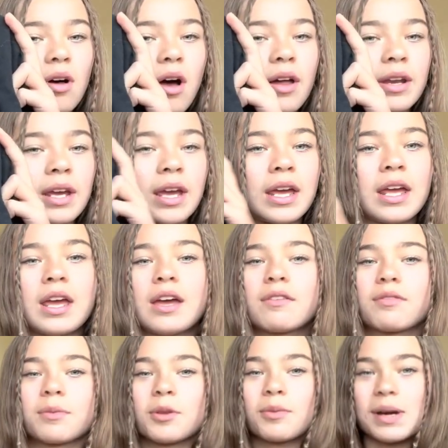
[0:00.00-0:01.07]
on it
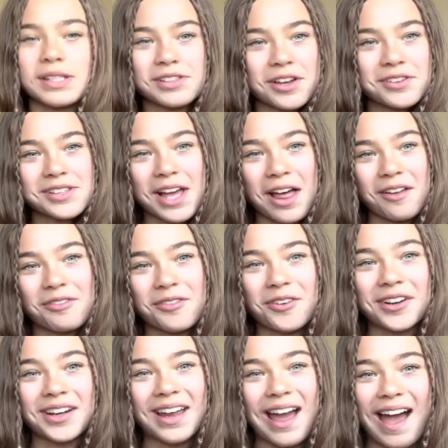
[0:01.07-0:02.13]
from the West Coast,
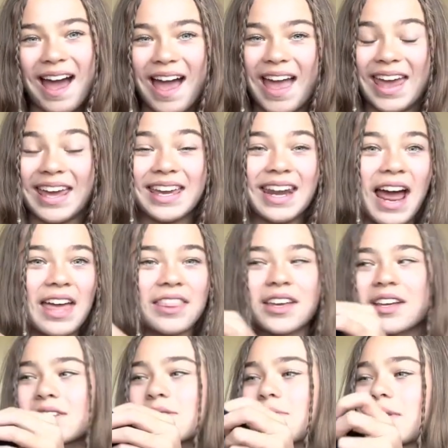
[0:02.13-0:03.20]
California, and I
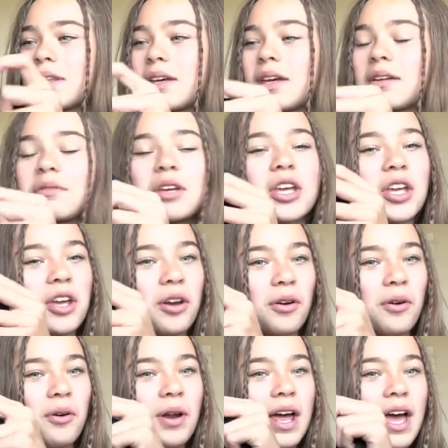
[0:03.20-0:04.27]
think it's really
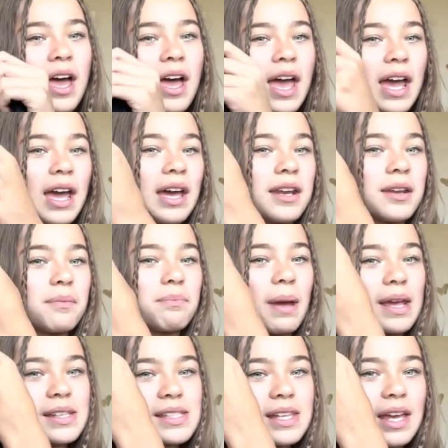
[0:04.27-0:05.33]
cute and
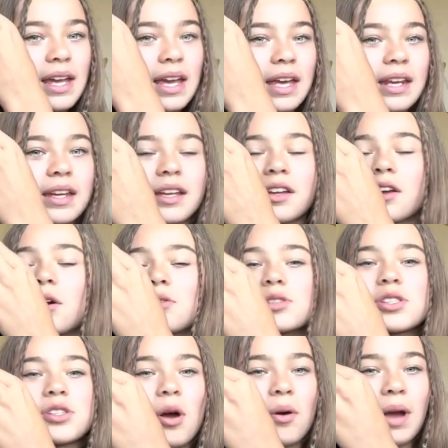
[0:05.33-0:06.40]
basic, and it can go
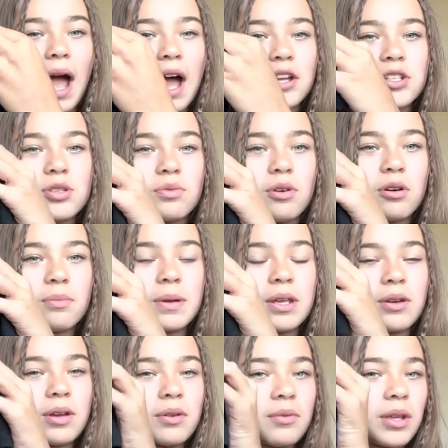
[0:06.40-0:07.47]
so casual, but you
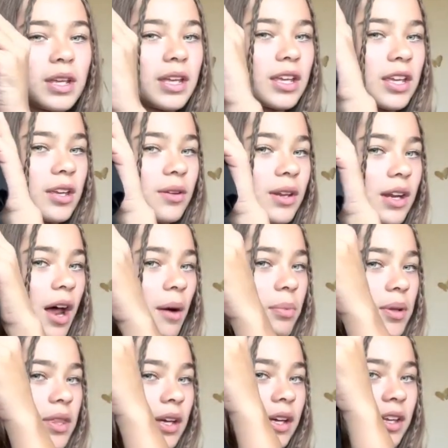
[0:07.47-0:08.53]
can really cute it up
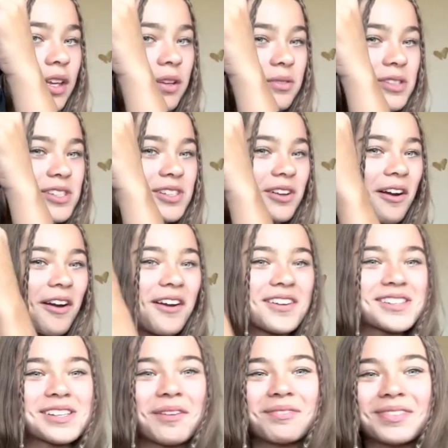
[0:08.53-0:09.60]
with like a cute skirt or
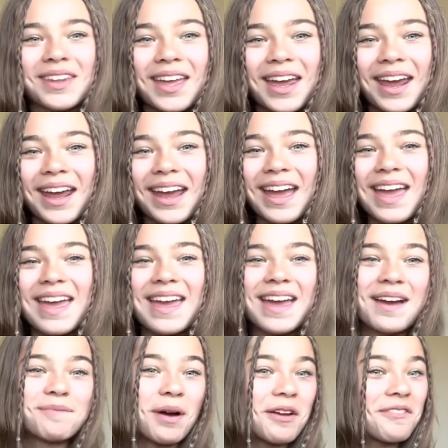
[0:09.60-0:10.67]
something.
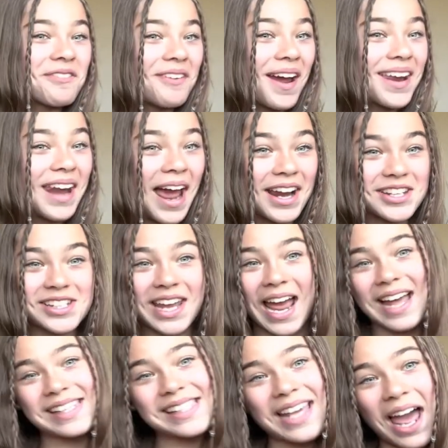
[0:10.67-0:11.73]
My friend actually
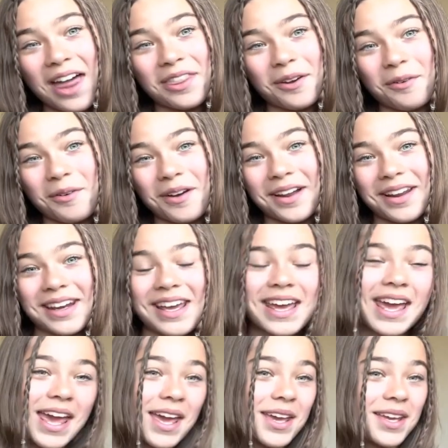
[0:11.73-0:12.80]
has the other one.
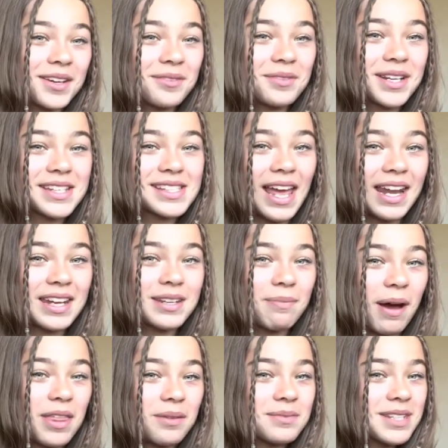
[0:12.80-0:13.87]
I'm excited to
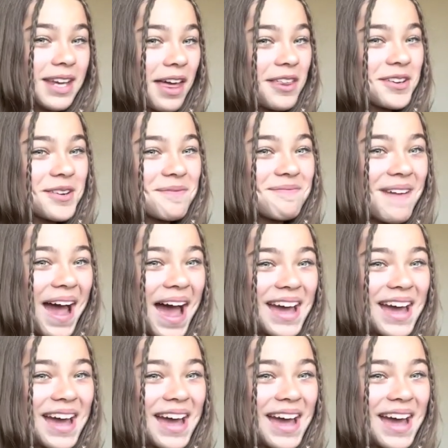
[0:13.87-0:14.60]
buy them together to match.